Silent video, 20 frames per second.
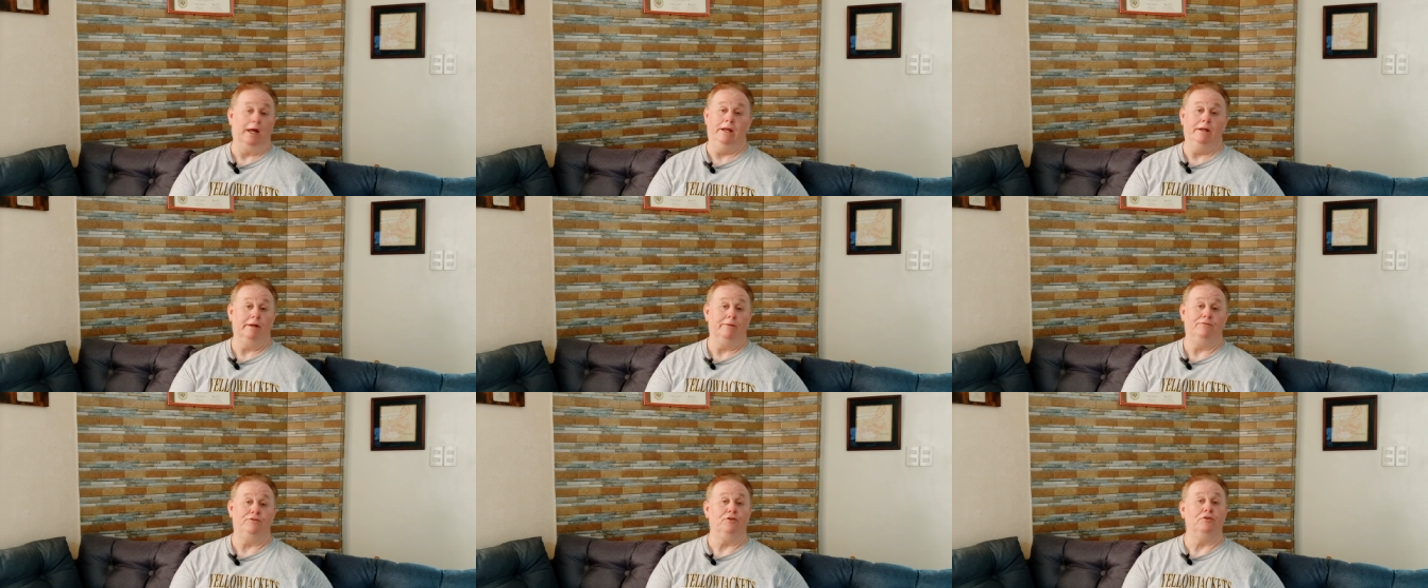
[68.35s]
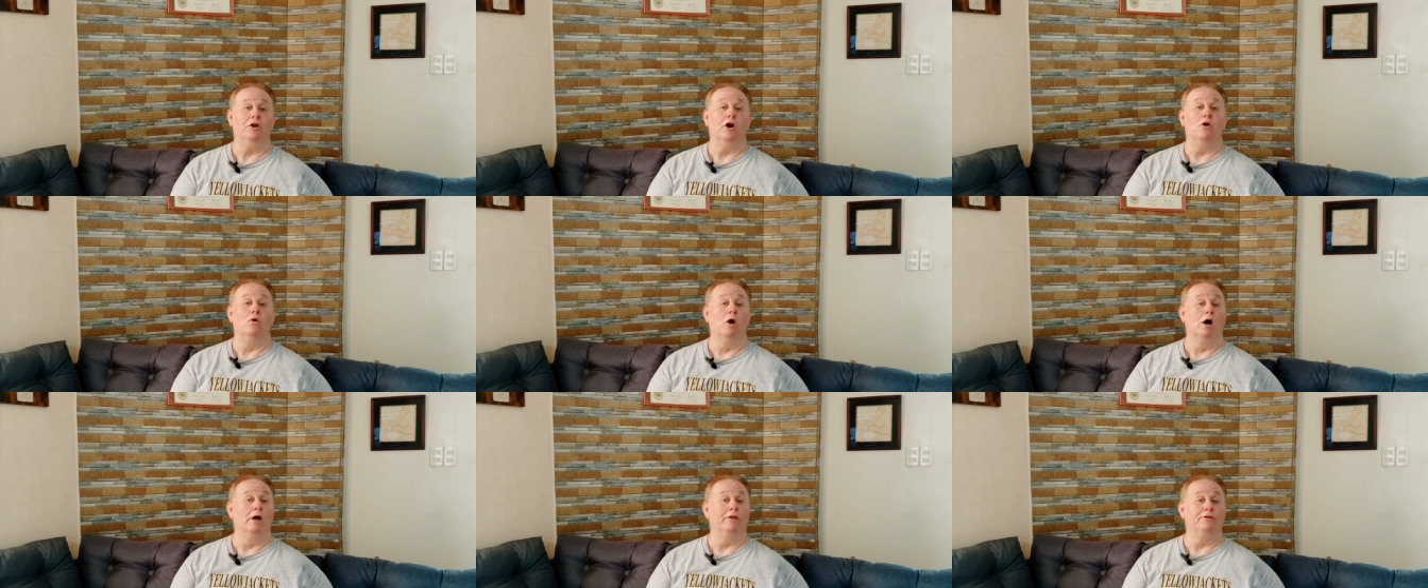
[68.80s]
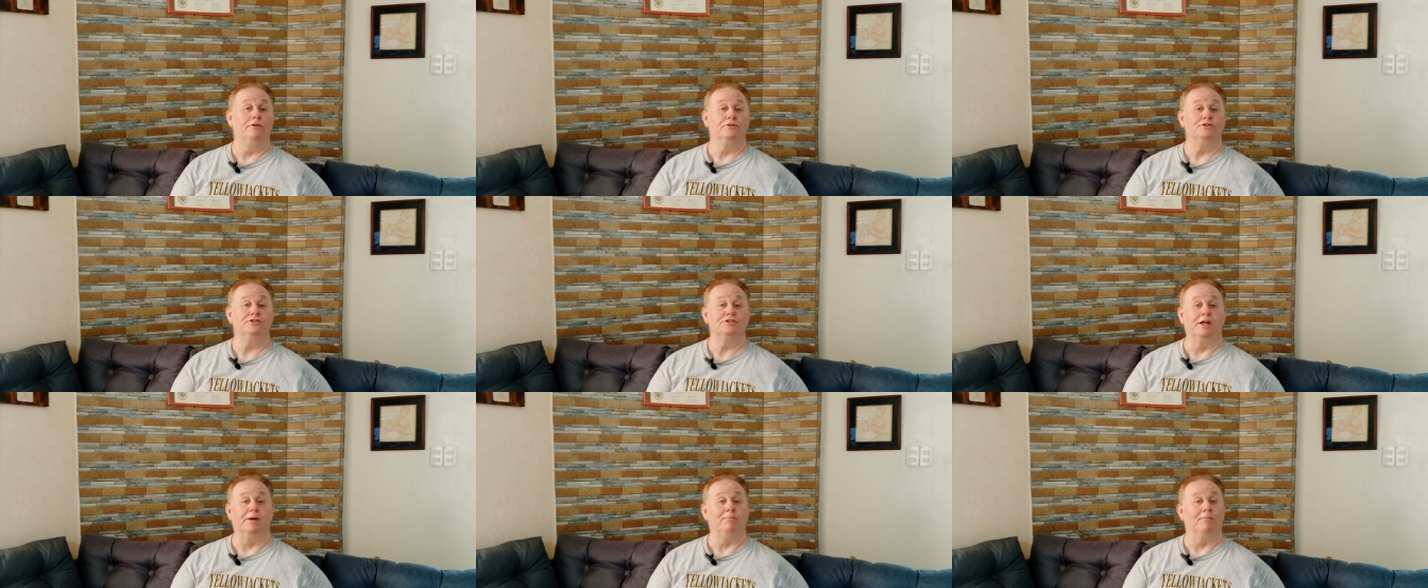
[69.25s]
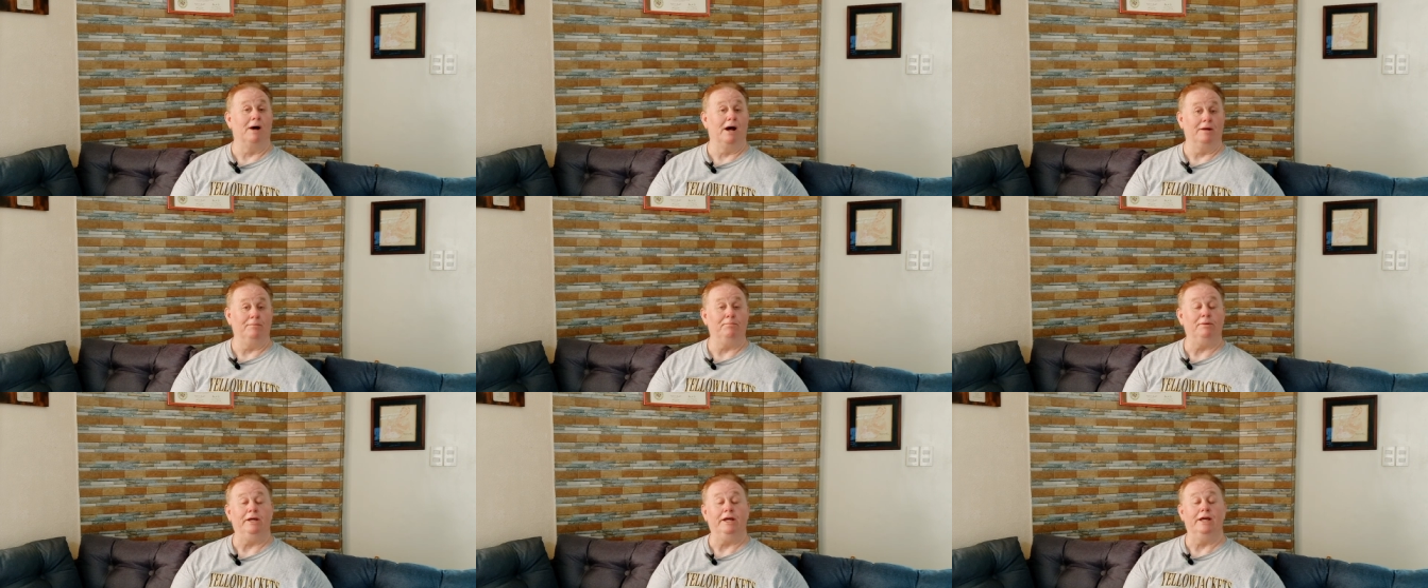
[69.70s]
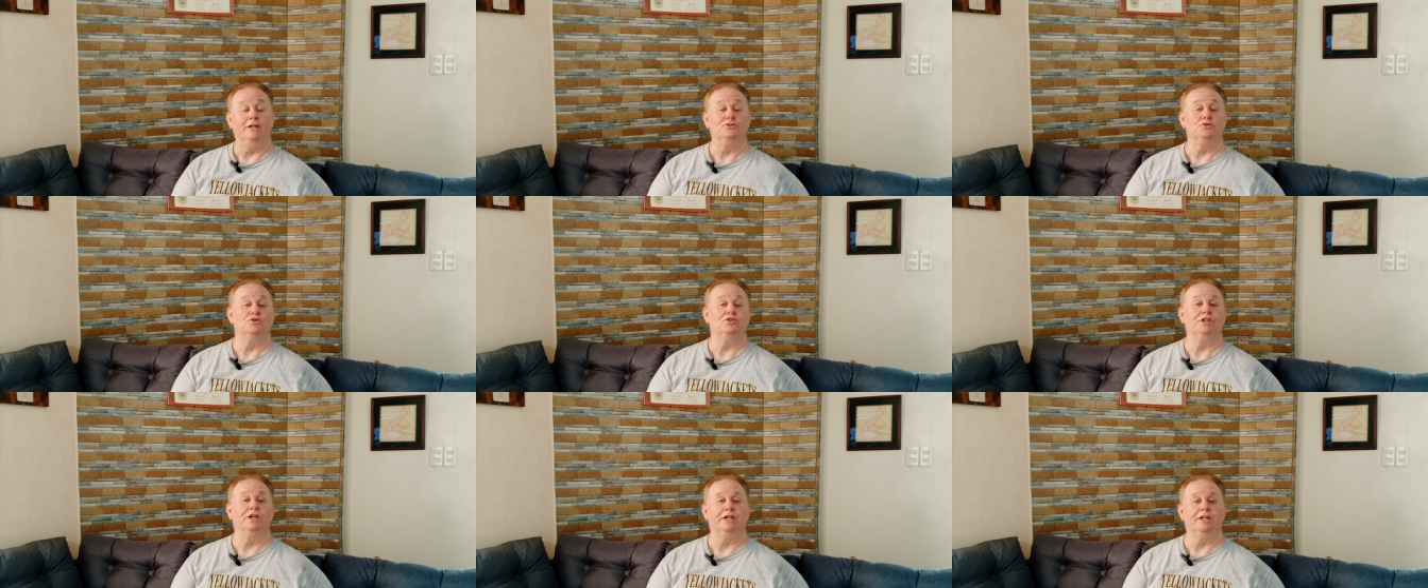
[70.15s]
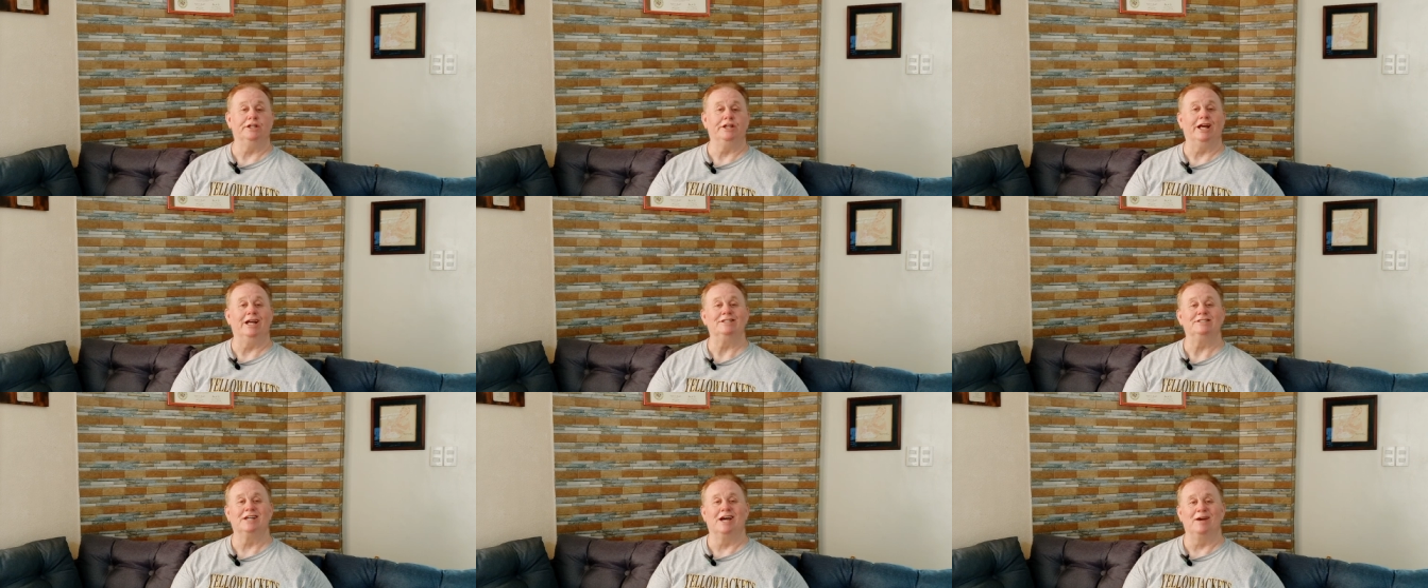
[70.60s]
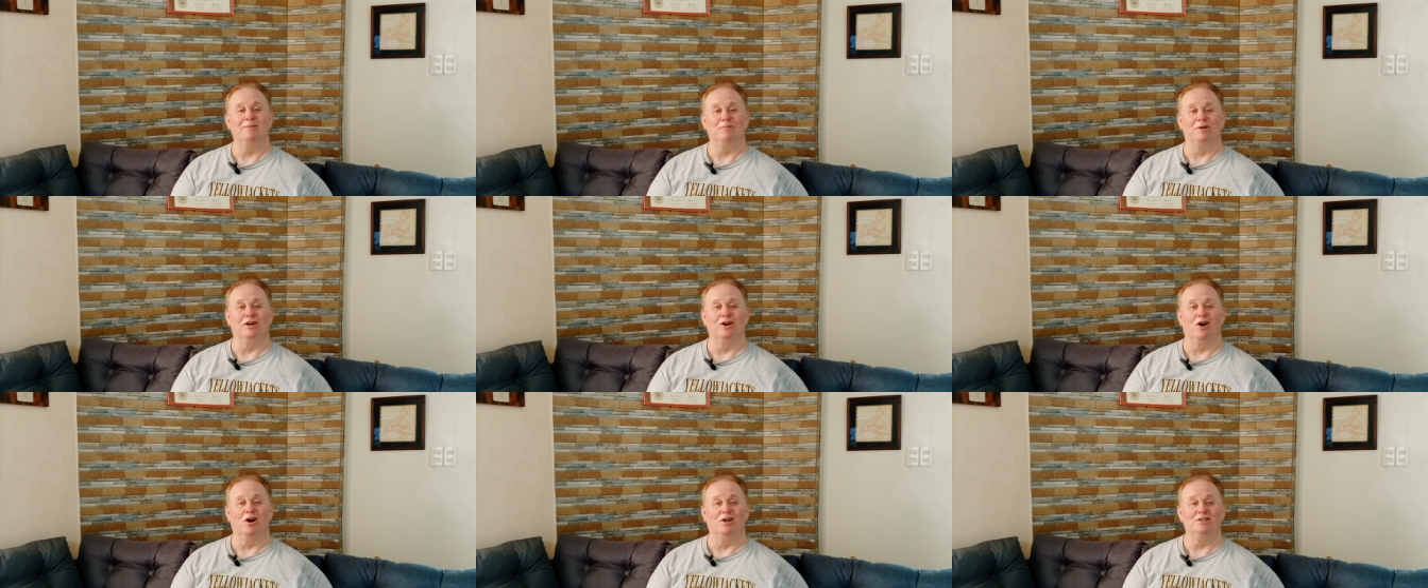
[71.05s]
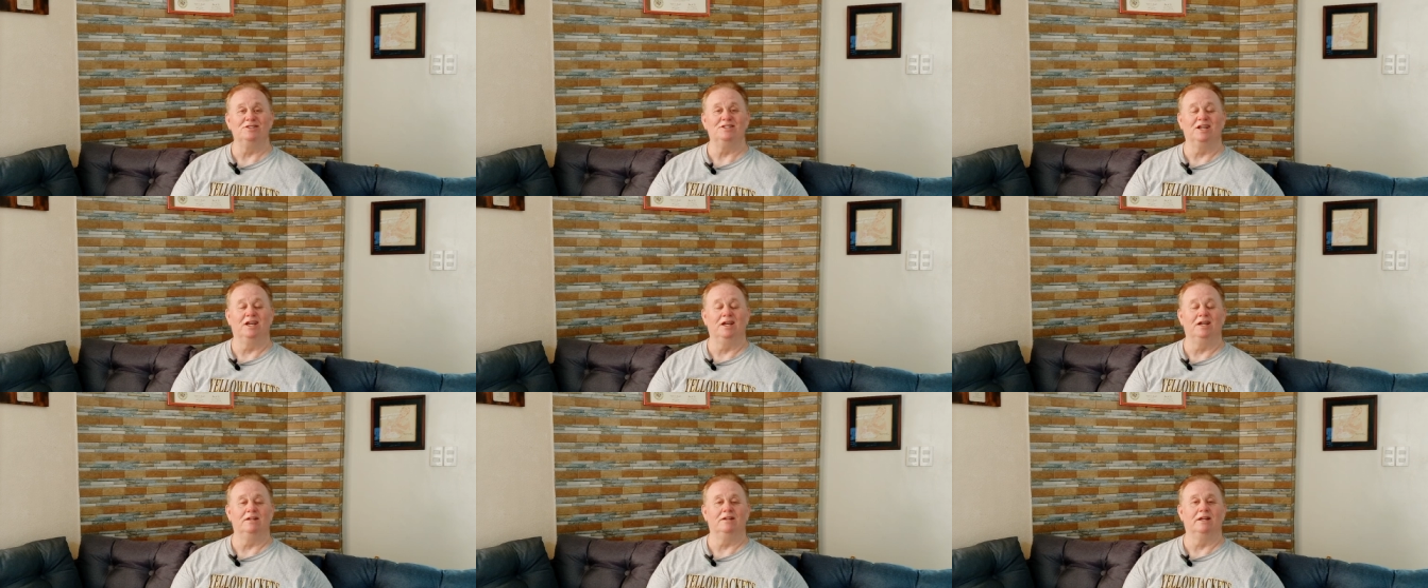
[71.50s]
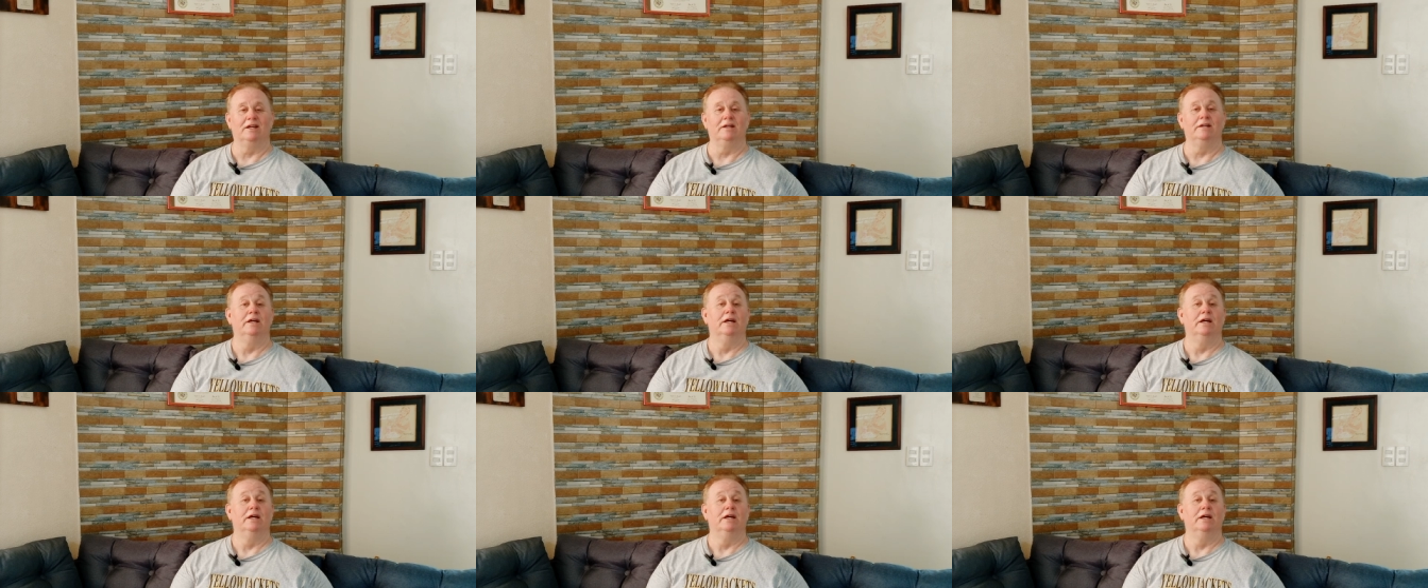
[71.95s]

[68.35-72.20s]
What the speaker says: And if you know others that might be interested in that type of content,